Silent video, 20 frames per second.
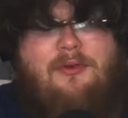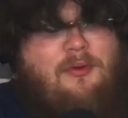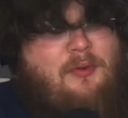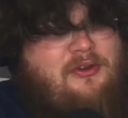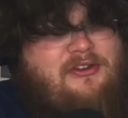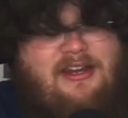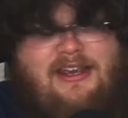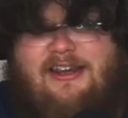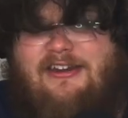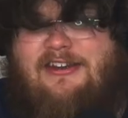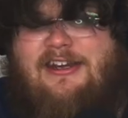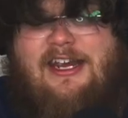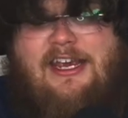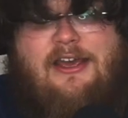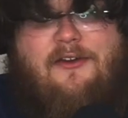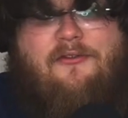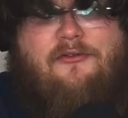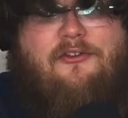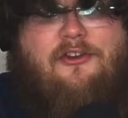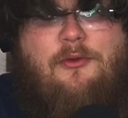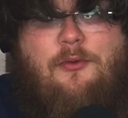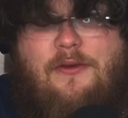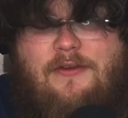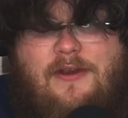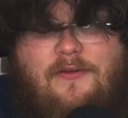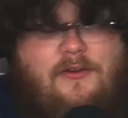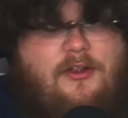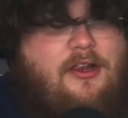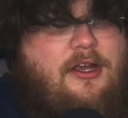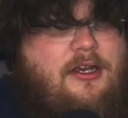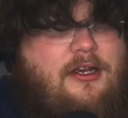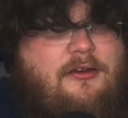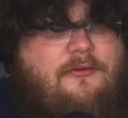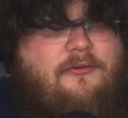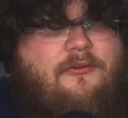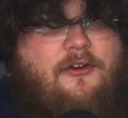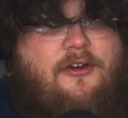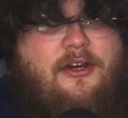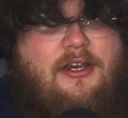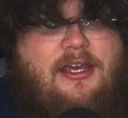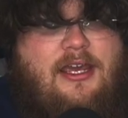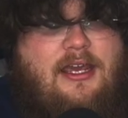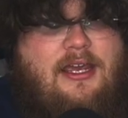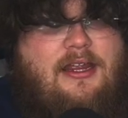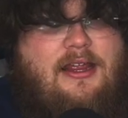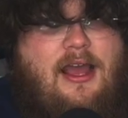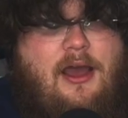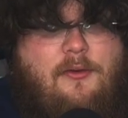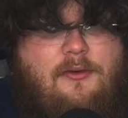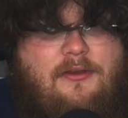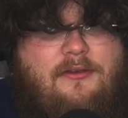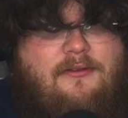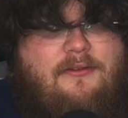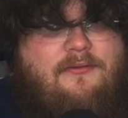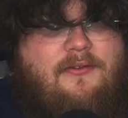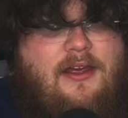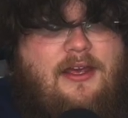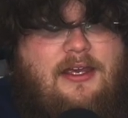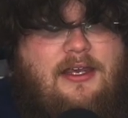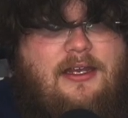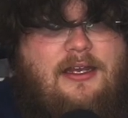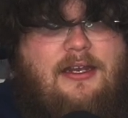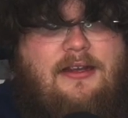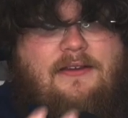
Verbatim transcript: Which I guess she wasn't even looking for her kid that was fucking